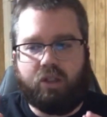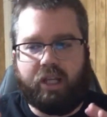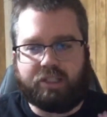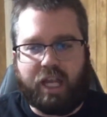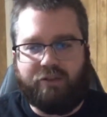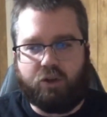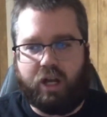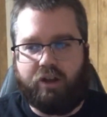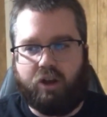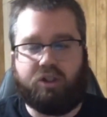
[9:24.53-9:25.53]
Xavier
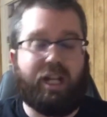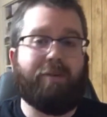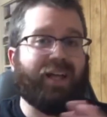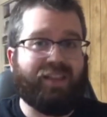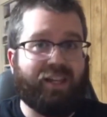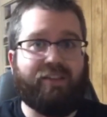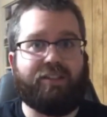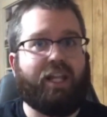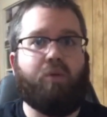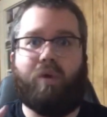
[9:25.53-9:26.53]
now knows, and I'm glad they did this.
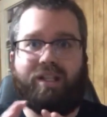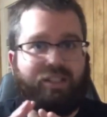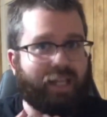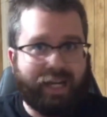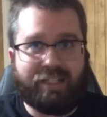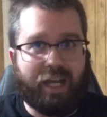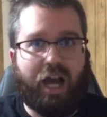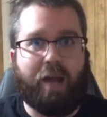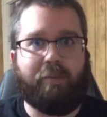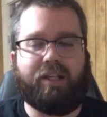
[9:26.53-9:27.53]
They didn't waste any
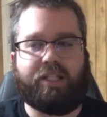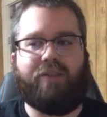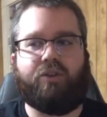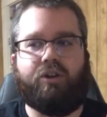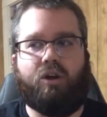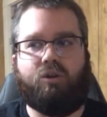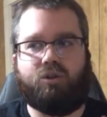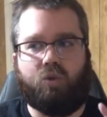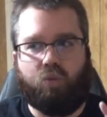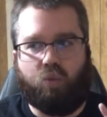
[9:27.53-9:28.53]
time. Xavier
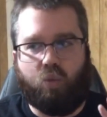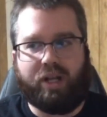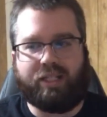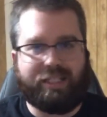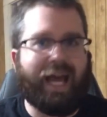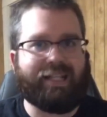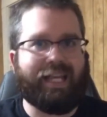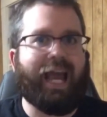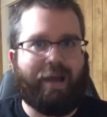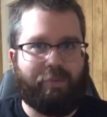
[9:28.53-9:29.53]
knows what exactly
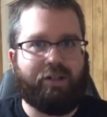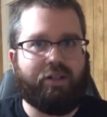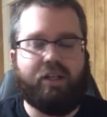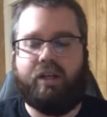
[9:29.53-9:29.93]
happened.